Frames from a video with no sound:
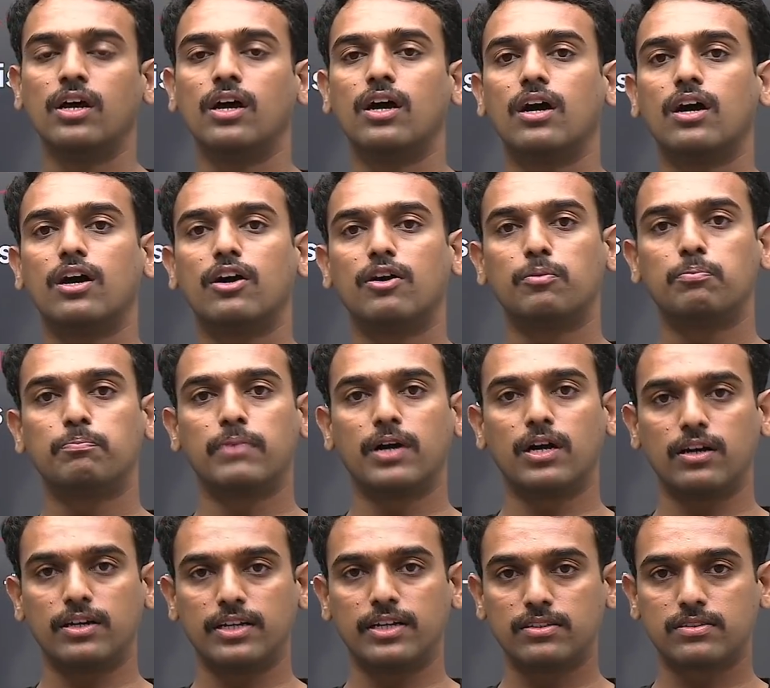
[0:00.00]

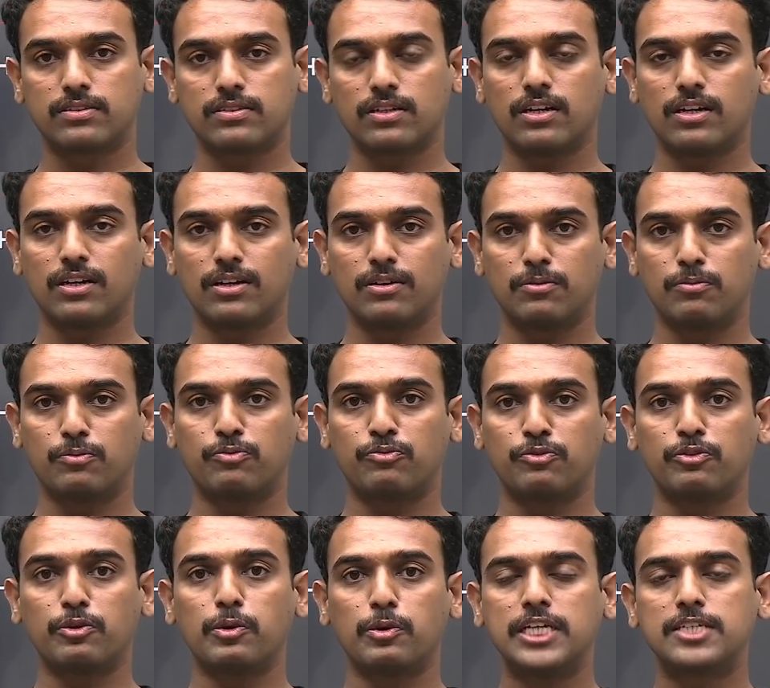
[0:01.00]

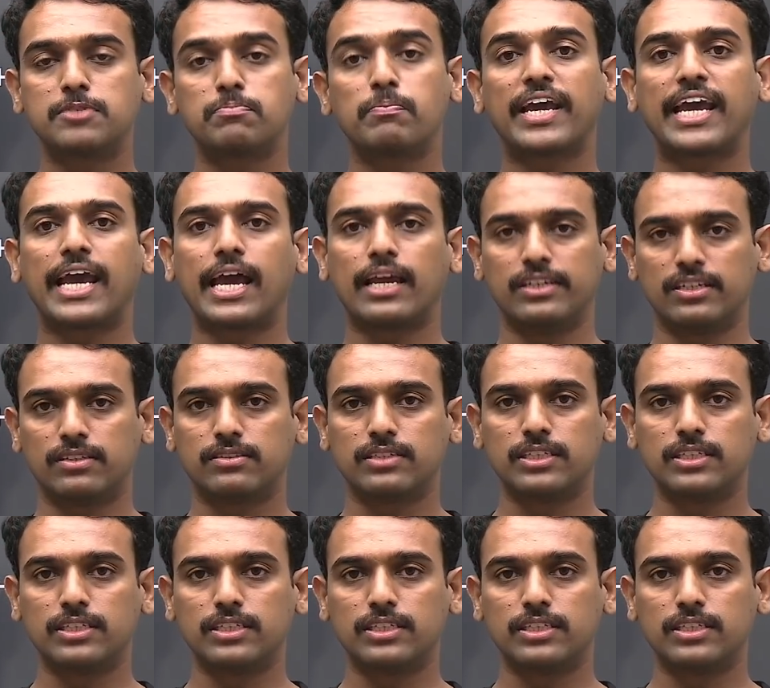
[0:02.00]
is mechanics.